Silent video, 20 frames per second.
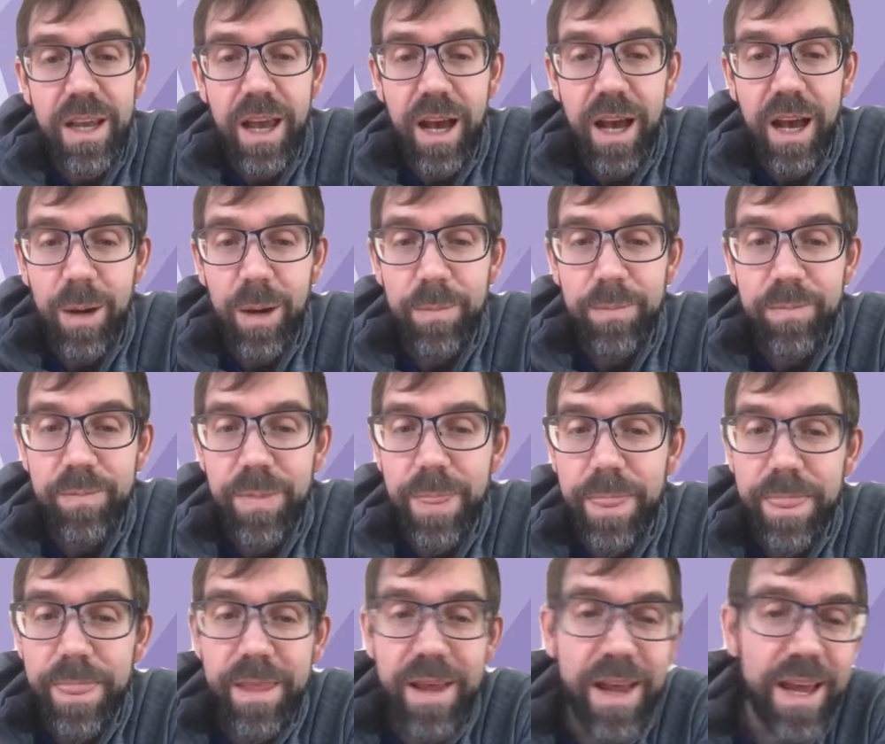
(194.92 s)

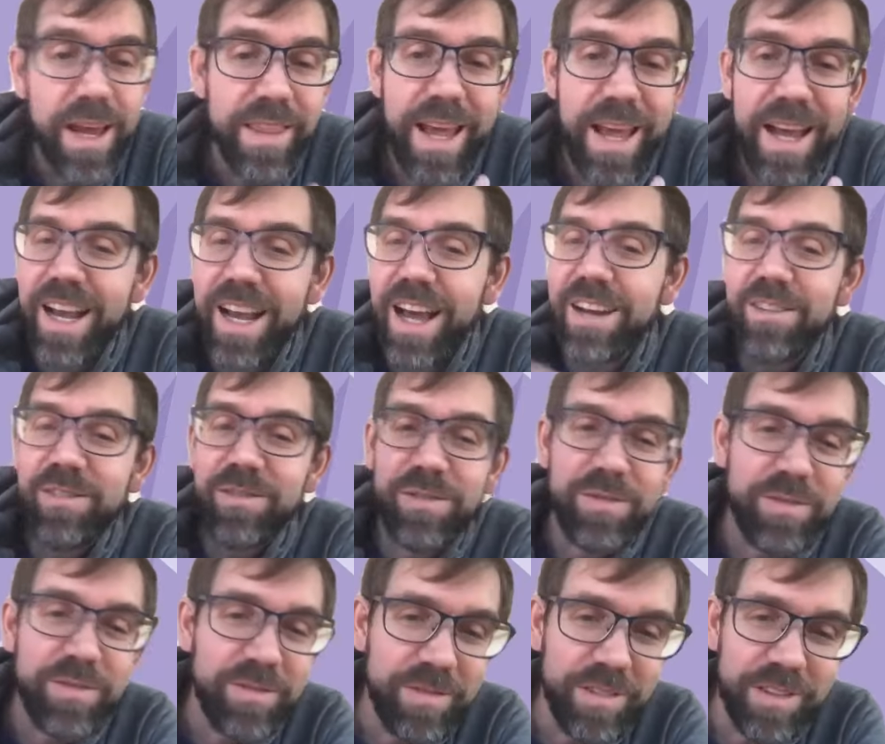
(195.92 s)
And that kind of
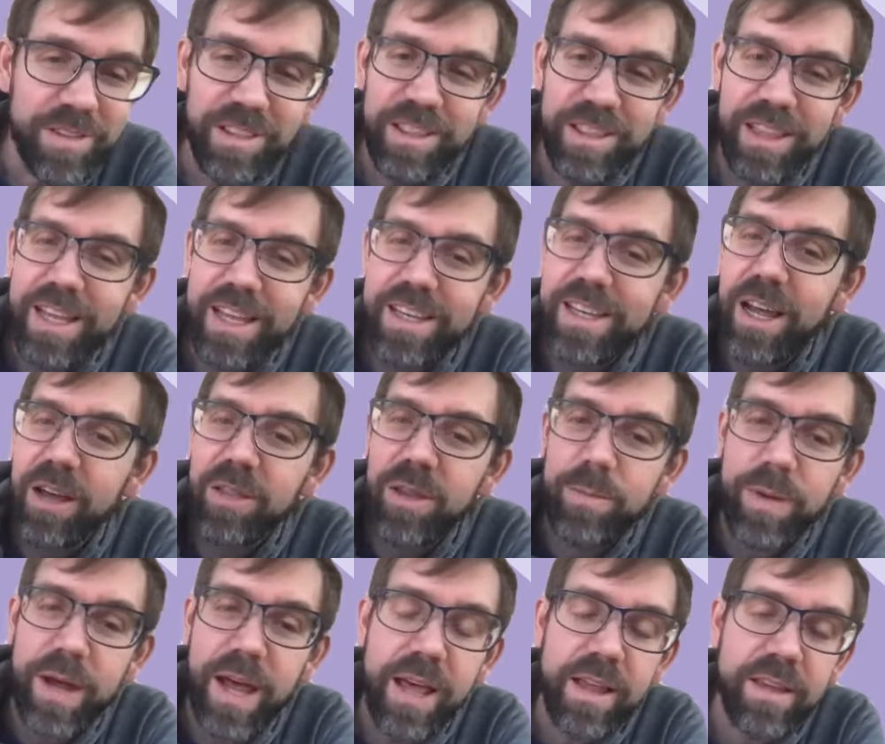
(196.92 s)
led down the
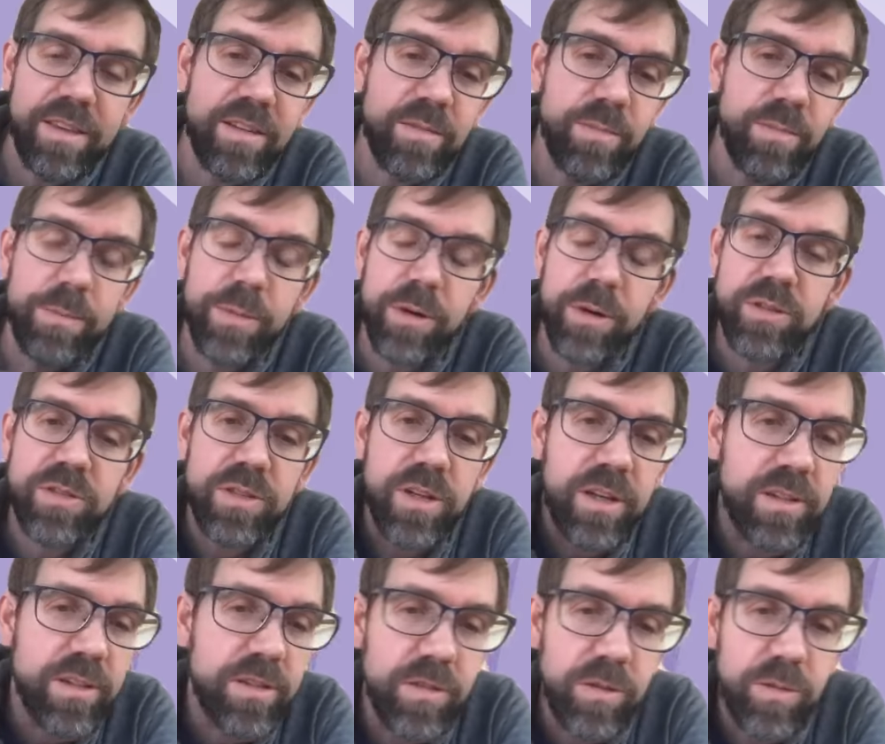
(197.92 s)
path to my
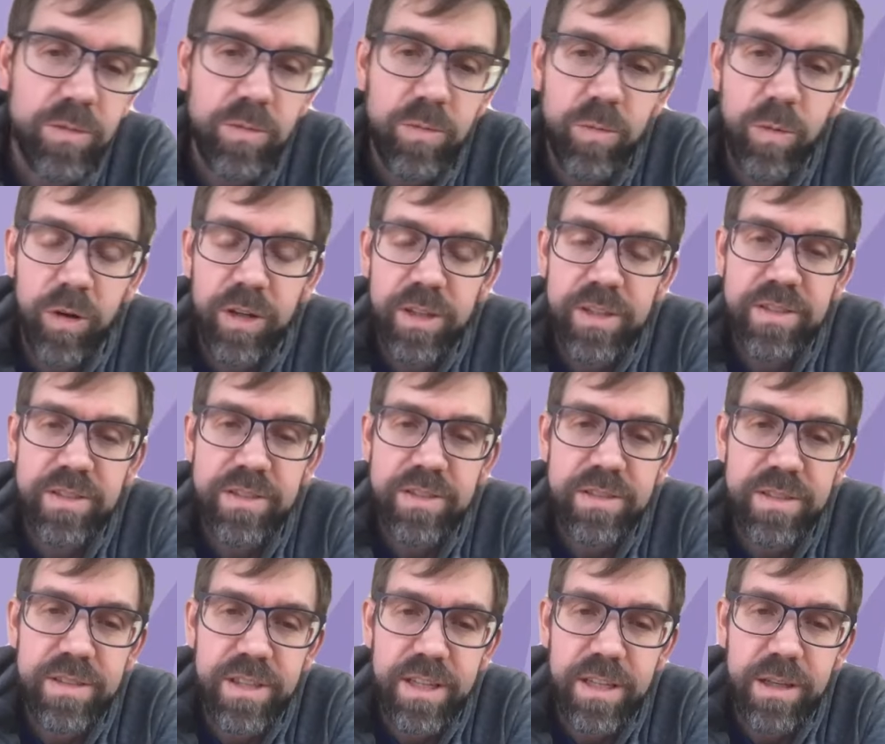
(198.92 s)
postdoctoral
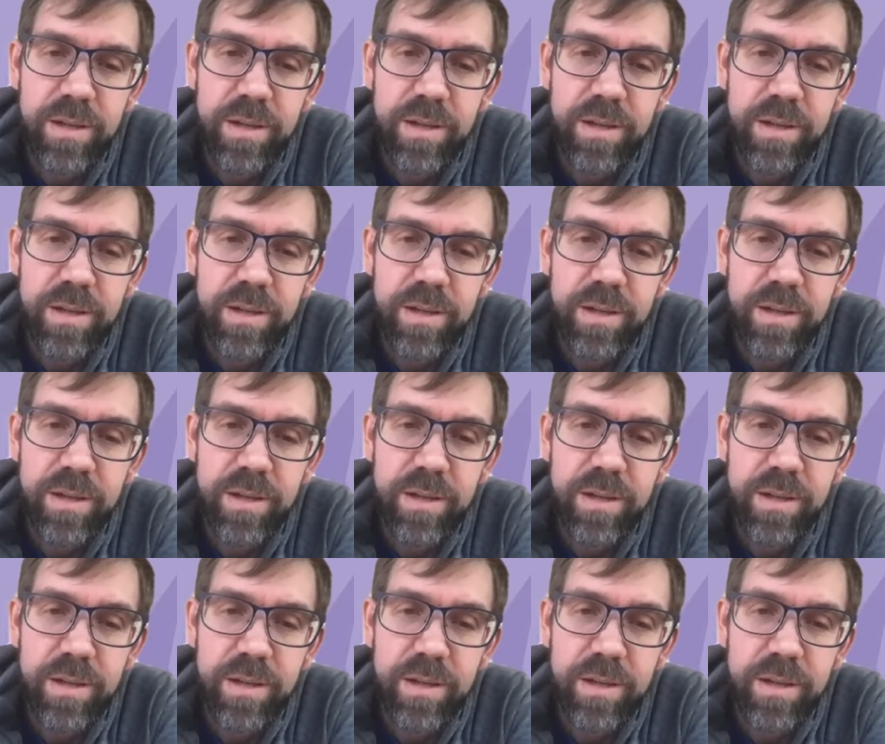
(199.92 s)
works